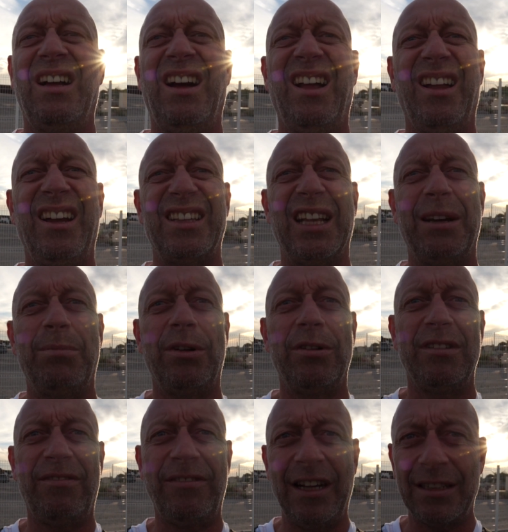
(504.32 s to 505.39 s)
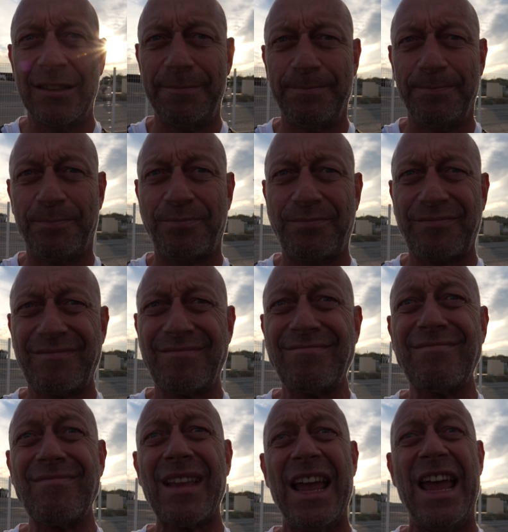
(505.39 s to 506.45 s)
I like that boat. In fact,
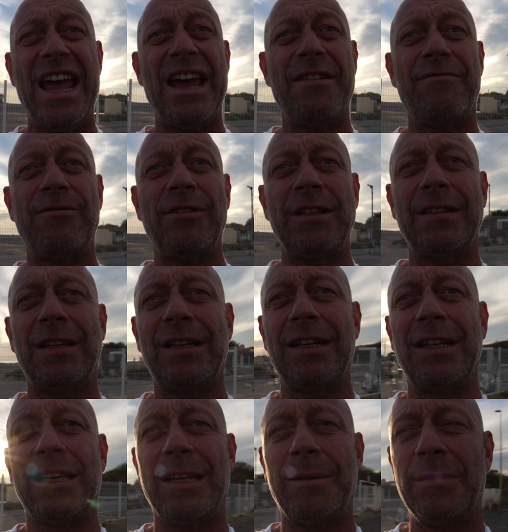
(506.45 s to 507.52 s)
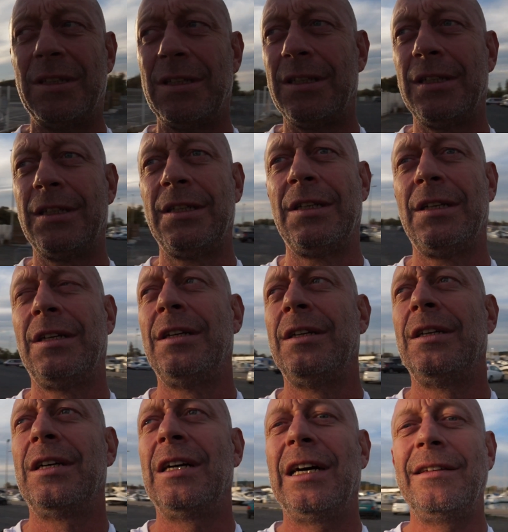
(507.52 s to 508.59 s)
every time
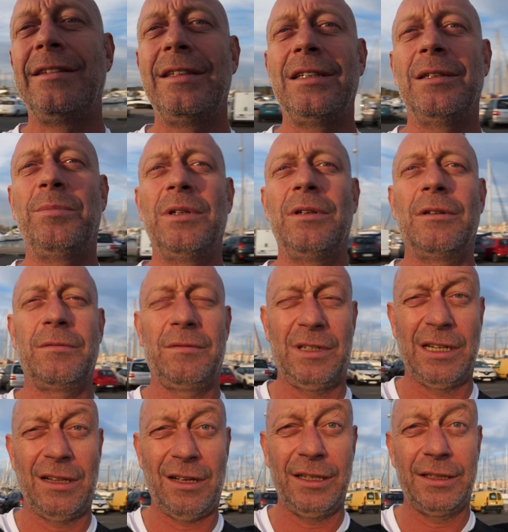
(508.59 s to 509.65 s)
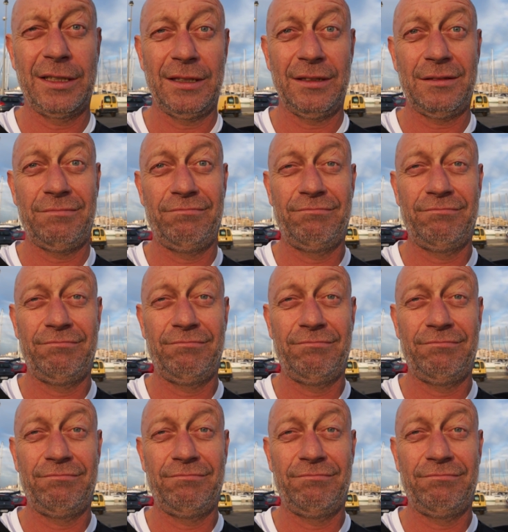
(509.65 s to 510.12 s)
I see a boat, I like it.